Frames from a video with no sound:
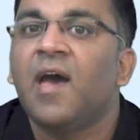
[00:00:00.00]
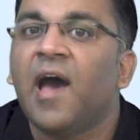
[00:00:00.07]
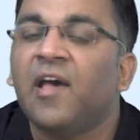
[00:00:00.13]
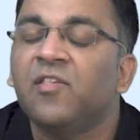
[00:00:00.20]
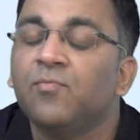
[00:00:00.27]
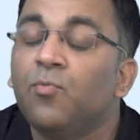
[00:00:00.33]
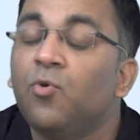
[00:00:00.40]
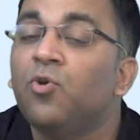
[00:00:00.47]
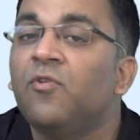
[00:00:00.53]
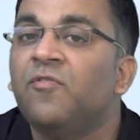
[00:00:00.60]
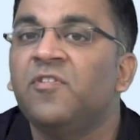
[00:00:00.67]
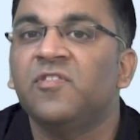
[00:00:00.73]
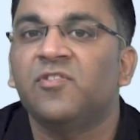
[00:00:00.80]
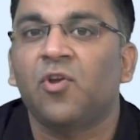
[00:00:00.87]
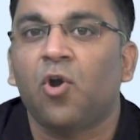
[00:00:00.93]
as more
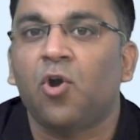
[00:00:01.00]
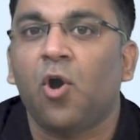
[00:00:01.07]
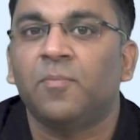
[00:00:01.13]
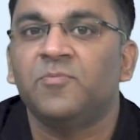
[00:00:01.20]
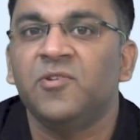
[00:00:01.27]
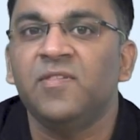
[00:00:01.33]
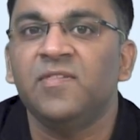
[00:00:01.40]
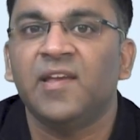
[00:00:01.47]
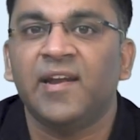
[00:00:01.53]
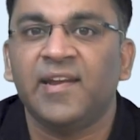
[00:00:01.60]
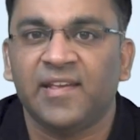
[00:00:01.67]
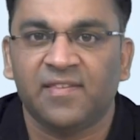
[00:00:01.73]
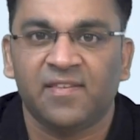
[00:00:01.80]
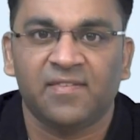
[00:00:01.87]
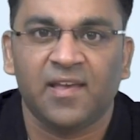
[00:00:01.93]
of his stock options get
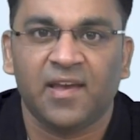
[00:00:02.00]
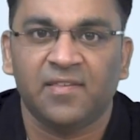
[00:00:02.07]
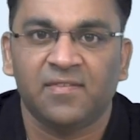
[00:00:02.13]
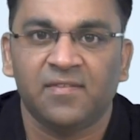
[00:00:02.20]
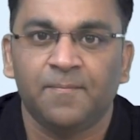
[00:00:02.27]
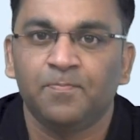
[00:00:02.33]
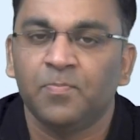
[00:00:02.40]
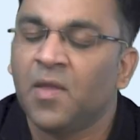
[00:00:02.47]
exercised.